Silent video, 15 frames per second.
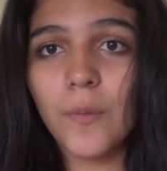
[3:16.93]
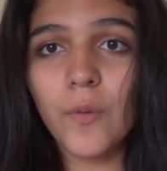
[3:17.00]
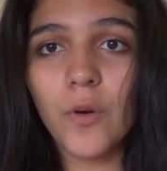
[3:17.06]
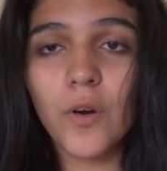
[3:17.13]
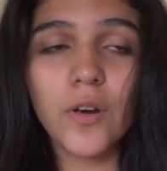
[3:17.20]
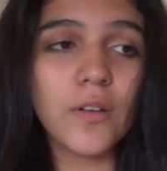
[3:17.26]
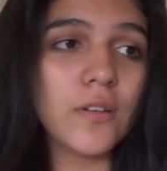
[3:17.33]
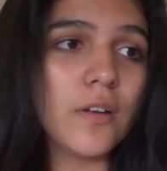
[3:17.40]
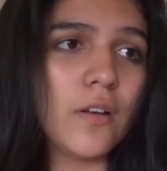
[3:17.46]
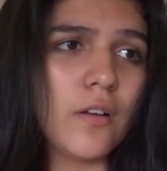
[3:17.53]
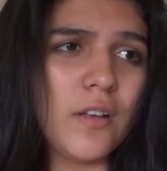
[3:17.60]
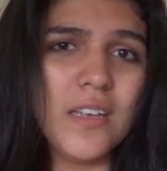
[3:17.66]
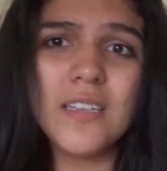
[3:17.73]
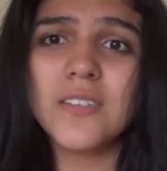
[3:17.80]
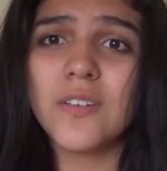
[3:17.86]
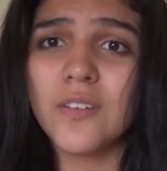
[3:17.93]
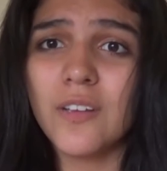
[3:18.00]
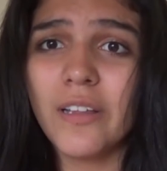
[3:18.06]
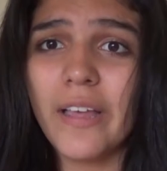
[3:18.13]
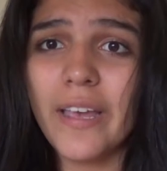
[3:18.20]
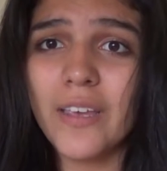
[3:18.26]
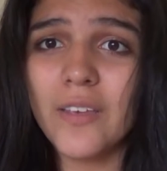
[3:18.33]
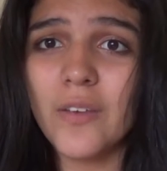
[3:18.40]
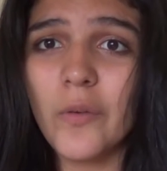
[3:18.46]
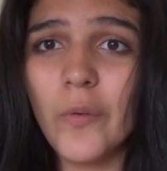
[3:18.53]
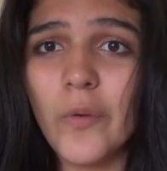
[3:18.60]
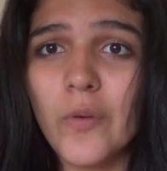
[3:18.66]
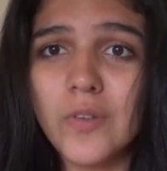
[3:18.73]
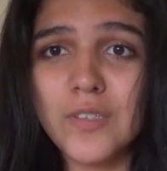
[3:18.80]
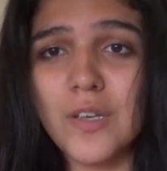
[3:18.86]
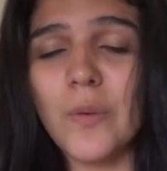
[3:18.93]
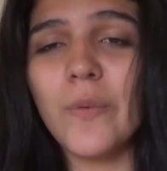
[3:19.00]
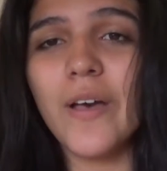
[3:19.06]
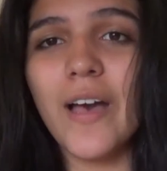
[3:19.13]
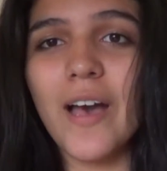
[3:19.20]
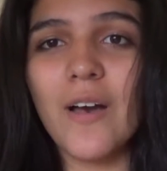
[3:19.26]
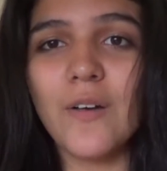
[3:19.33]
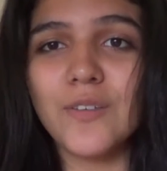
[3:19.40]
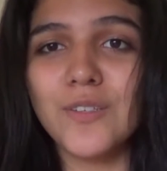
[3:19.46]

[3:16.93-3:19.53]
or is gonna like you somehow,